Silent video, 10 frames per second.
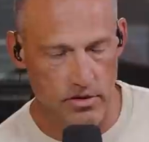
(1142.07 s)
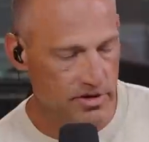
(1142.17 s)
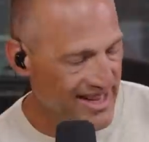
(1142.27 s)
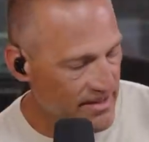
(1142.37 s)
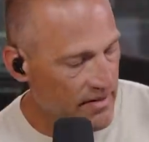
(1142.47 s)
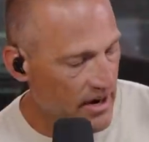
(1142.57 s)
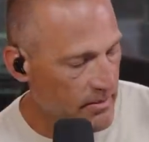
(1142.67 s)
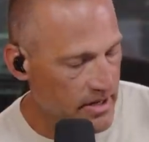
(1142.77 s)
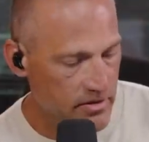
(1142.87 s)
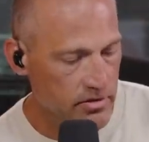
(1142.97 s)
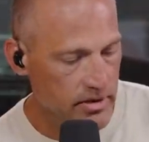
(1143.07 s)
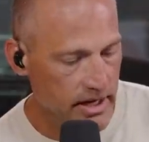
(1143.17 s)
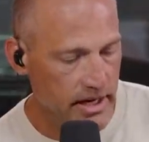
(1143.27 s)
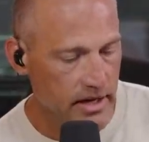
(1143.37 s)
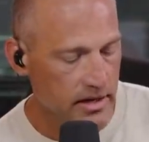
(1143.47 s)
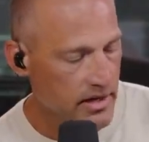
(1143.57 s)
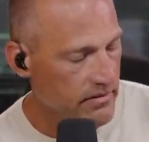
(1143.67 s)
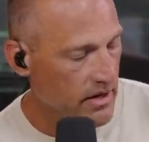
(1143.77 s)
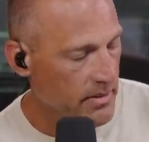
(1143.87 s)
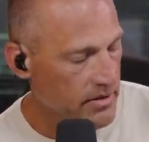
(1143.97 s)
there's environmental e
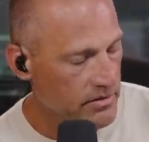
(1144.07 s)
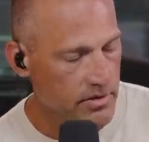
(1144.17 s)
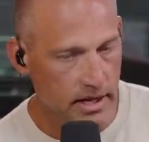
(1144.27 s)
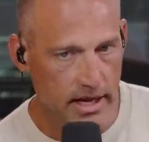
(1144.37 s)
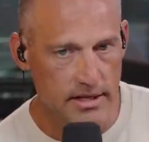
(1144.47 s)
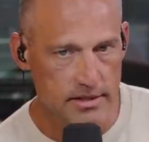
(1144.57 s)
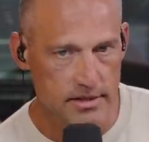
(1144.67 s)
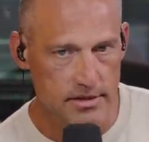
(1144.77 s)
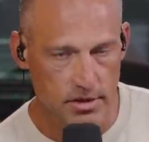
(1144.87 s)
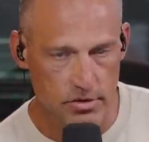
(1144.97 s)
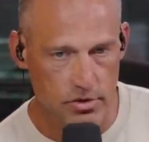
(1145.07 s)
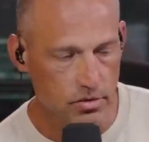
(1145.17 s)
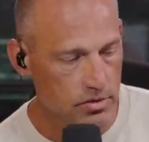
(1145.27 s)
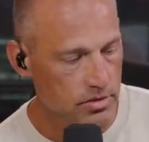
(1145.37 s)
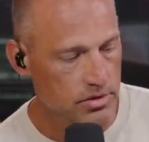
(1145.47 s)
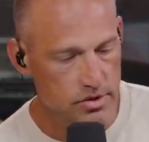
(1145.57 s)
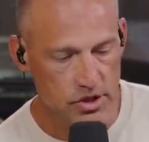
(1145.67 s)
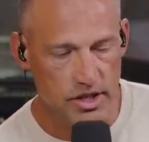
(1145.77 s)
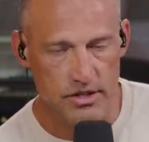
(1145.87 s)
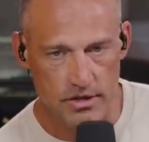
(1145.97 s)
environmental s social
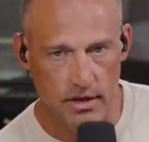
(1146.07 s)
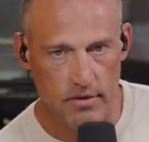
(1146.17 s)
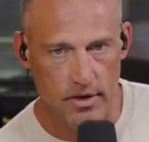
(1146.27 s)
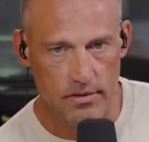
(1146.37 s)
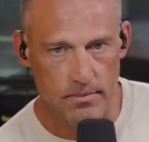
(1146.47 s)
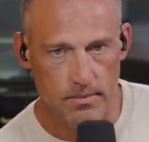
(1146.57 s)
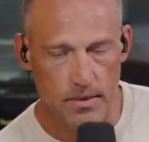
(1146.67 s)
g is governance